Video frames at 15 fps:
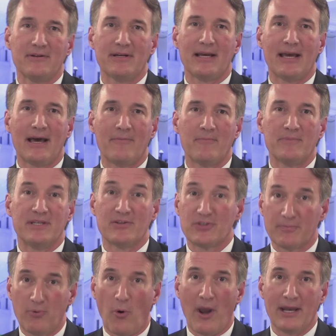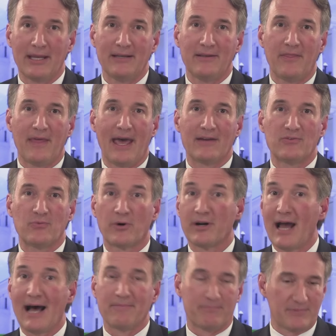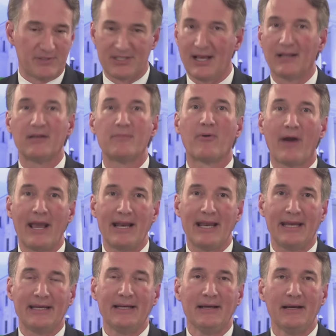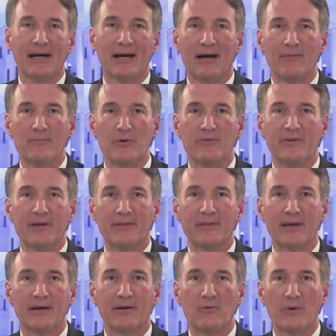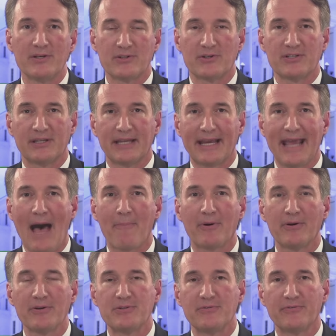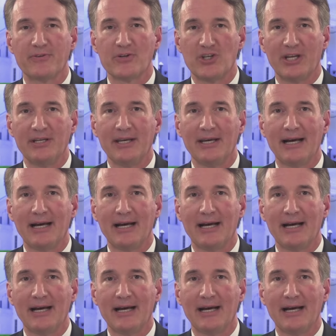am disappointed that we're not celebrating uh, moving the Wizards and the Capitals to Virginia.